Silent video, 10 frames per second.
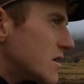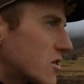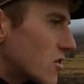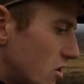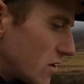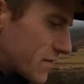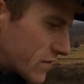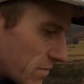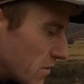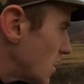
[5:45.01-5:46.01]
these
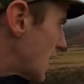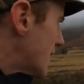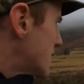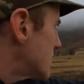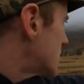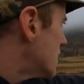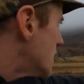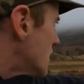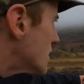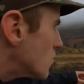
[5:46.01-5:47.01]
crofts, from the land,
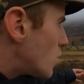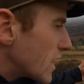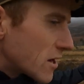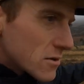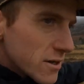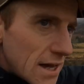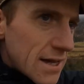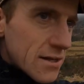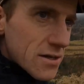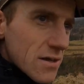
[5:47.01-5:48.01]
wild
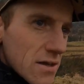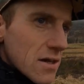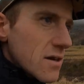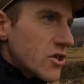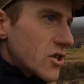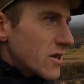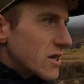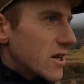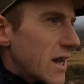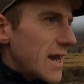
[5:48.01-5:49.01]
lands that they
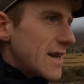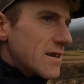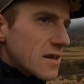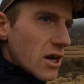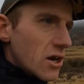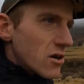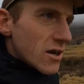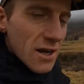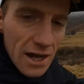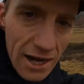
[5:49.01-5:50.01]
originally drained and
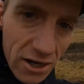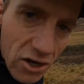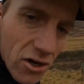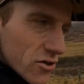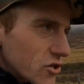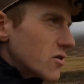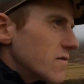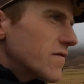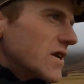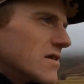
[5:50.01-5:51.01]
turned into
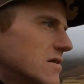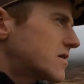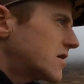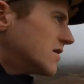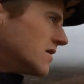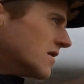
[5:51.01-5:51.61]
agricultural fields.